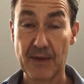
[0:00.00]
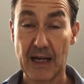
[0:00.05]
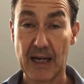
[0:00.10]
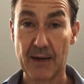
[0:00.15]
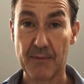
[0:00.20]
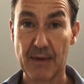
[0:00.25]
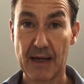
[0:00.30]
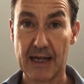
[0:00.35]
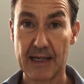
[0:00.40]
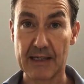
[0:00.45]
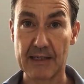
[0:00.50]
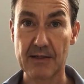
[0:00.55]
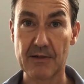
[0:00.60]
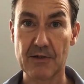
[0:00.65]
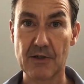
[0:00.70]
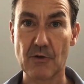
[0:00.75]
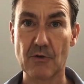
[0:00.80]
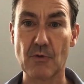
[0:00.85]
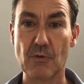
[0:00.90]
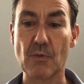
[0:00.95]
and
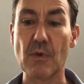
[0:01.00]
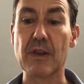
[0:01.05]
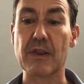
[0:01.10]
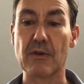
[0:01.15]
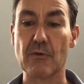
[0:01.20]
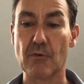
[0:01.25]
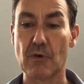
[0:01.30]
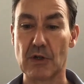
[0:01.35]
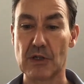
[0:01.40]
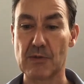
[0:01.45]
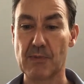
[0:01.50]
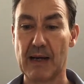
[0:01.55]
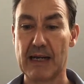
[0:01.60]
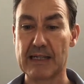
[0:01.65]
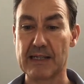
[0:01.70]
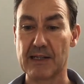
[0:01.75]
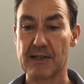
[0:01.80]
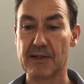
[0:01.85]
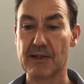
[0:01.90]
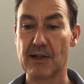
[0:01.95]
children with the wrong
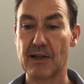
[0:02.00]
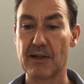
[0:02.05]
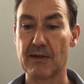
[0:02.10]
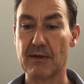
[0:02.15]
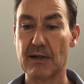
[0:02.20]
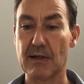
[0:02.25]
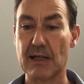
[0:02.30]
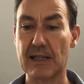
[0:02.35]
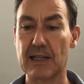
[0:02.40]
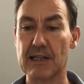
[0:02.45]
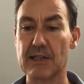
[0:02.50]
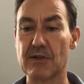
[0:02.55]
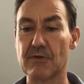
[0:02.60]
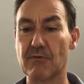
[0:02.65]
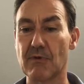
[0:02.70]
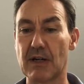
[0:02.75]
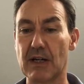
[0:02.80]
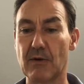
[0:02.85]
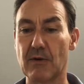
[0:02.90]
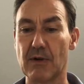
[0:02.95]
spacers, and so this is
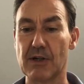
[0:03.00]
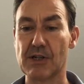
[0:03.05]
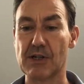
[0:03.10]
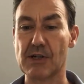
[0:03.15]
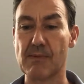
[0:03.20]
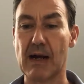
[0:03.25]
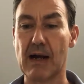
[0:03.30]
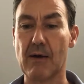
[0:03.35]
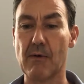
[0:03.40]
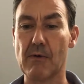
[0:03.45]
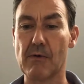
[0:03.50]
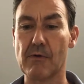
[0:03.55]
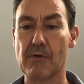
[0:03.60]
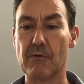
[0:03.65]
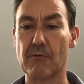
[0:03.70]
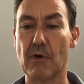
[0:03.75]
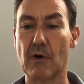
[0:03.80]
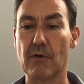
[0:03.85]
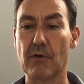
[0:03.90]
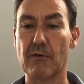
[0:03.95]
really a question about the
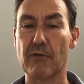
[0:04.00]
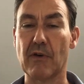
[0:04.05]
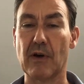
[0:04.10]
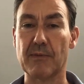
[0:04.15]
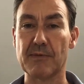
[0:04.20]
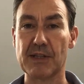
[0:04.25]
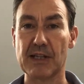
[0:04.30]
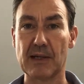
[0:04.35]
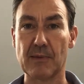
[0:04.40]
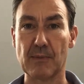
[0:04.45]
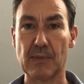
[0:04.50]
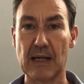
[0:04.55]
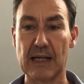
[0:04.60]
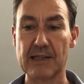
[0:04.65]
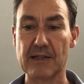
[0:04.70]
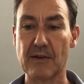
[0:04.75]
role that pharmacy can play.